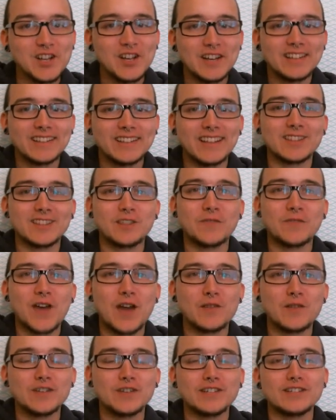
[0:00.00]
Like the
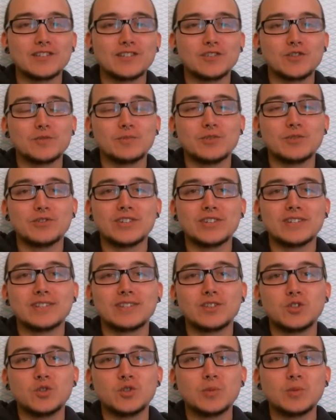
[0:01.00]
fat redistribution
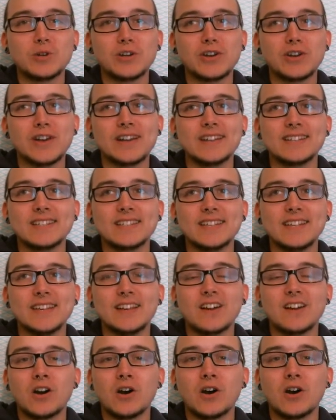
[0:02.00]
is super crazy,
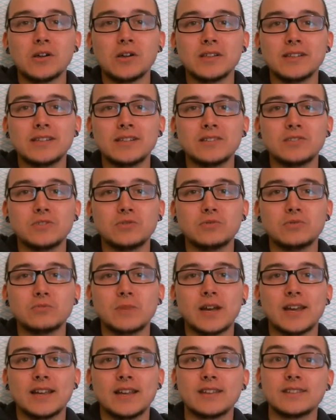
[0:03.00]
all into my